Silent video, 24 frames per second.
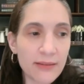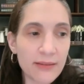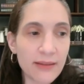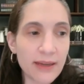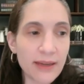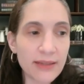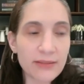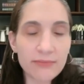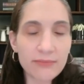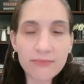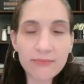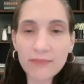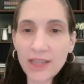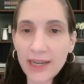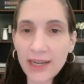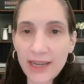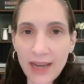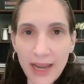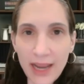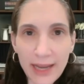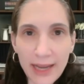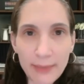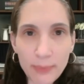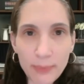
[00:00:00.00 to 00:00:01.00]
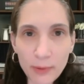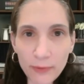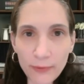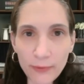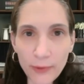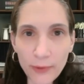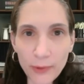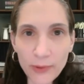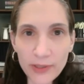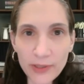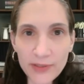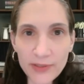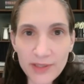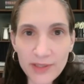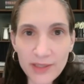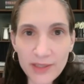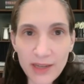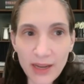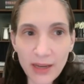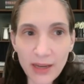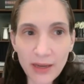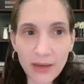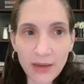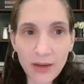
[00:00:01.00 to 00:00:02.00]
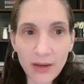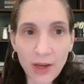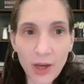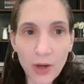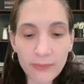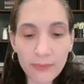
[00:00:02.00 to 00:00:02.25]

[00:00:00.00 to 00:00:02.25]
that kind of hyper-focused state